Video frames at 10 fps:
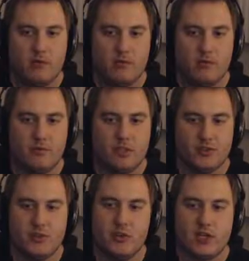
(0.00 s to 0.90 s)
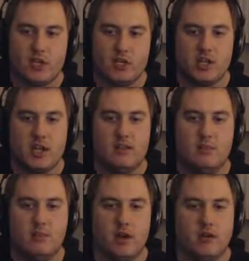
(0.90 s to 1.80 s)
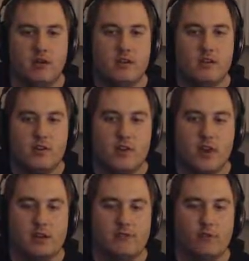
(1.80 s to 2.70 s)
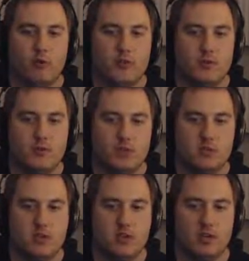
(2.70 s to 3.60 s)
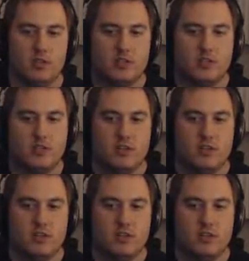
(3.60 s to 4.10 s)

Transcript: through this linear section again, but you're kind of forced to just because